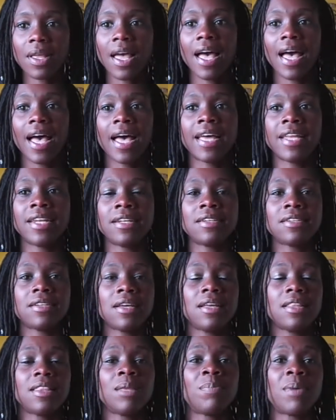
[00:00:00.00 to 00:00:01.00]
and
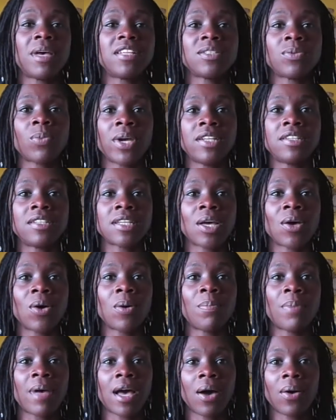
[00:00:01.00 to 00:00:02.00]
the best way to go
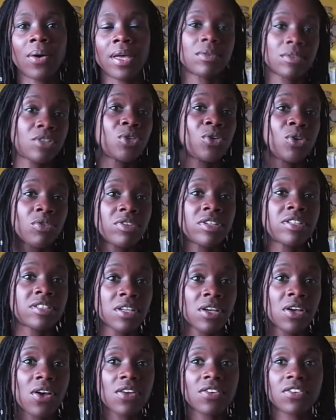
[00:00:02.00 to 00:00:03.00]
about it, do your
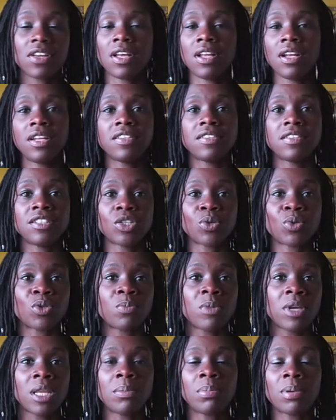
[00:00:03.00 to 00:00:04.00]
research, listen to as
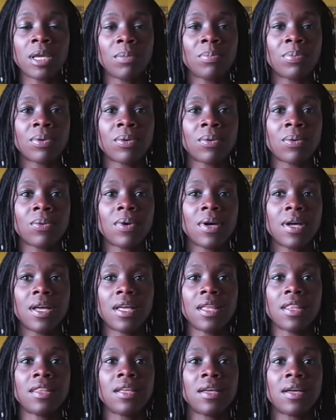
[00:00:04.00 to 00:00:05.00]
many people
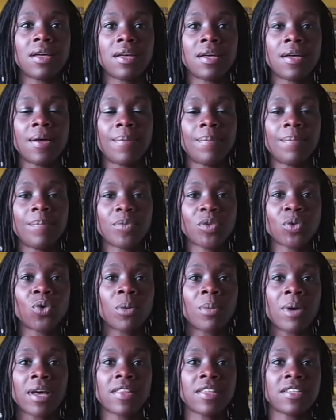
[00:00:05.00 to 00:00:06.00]
that talk
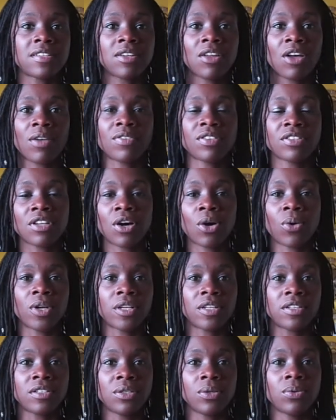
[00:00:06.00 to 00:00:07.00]
about this lifestyle
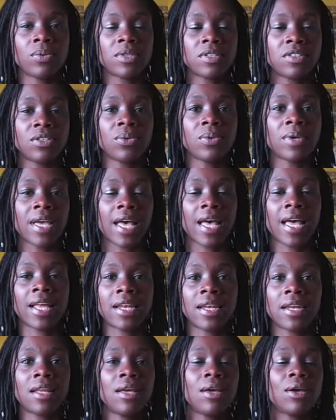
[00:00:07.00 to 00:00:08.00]
as you
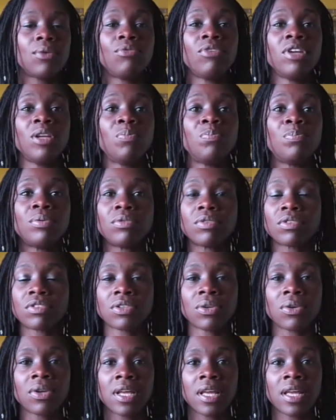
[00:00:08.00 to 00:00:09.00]
can, read books
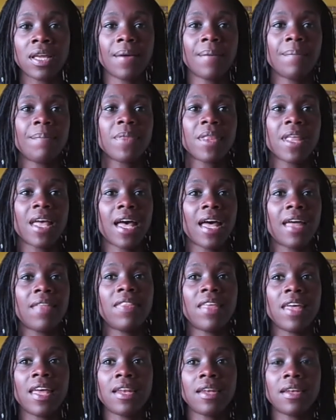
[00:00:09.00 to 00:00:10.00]
on it, and
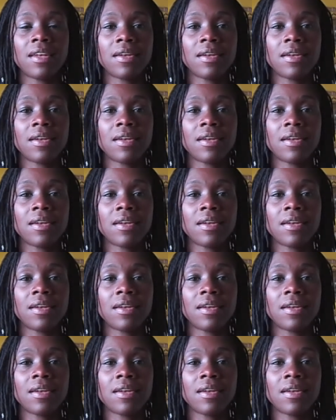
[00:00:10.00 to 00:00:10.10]
then